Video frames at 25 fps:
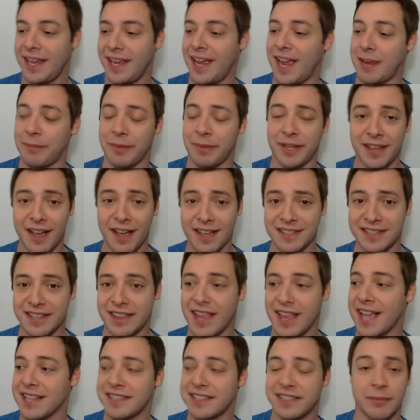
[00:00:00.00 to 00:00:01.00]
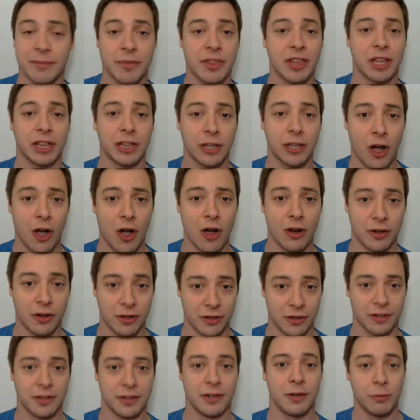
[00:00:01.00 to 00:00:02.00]
And because of that, some of the
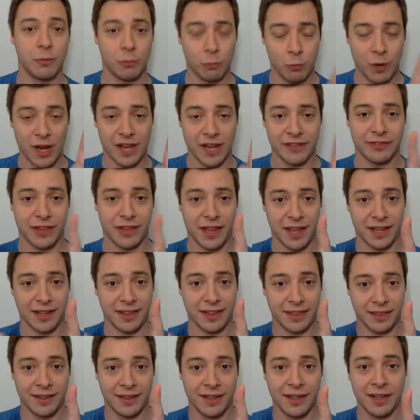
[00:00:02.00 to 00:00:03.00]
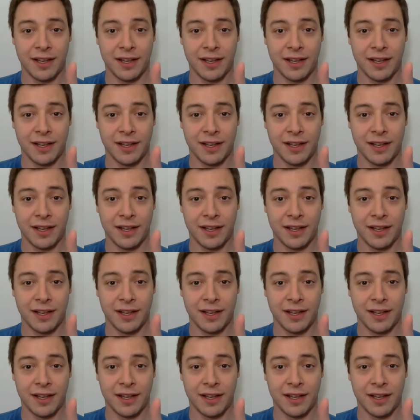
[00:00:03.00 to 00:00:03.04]
longer wavelength,